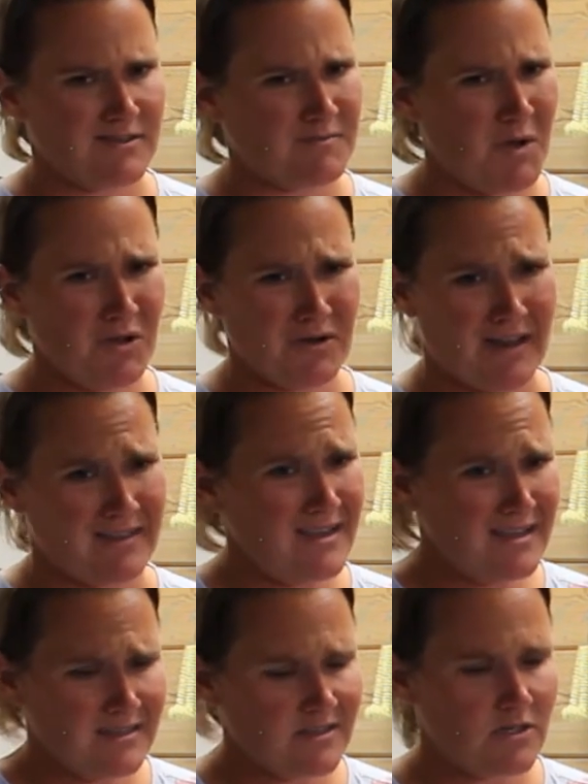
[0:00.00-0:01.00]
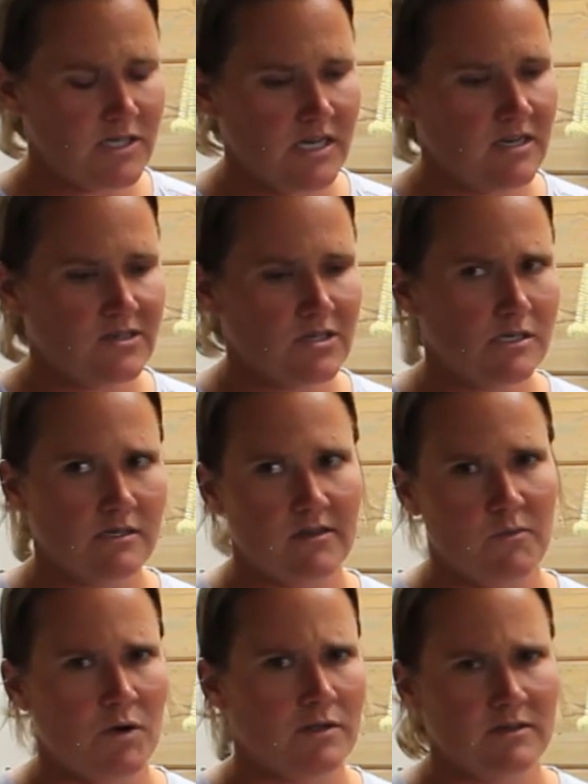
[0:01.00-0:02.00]
smaller, I think it's 13 inches, and
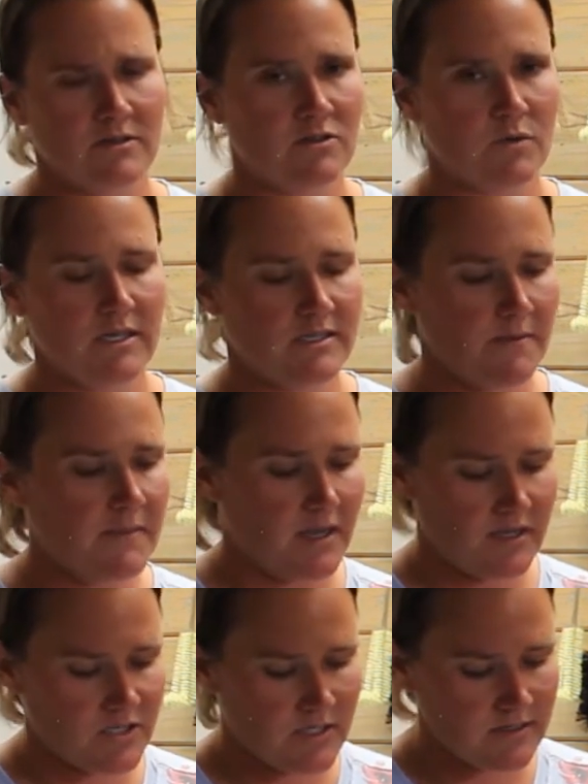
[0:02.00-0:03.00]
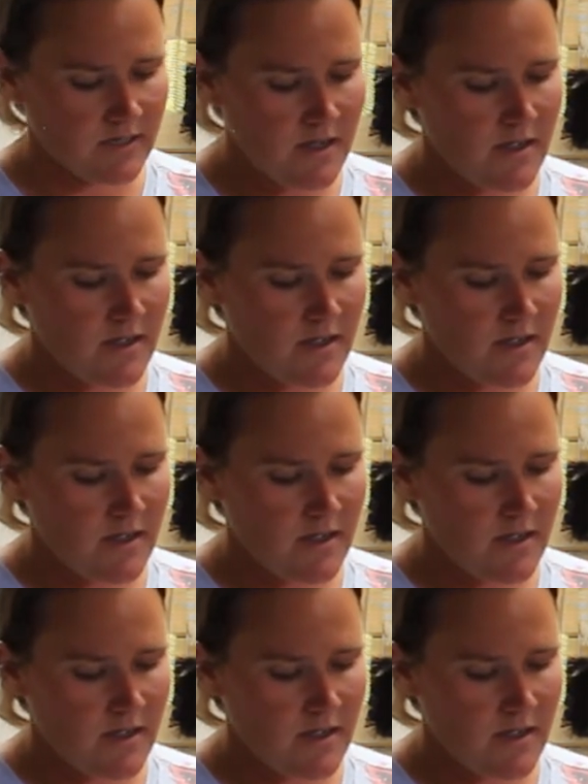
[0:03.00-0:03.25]
then one that's 20 something inches.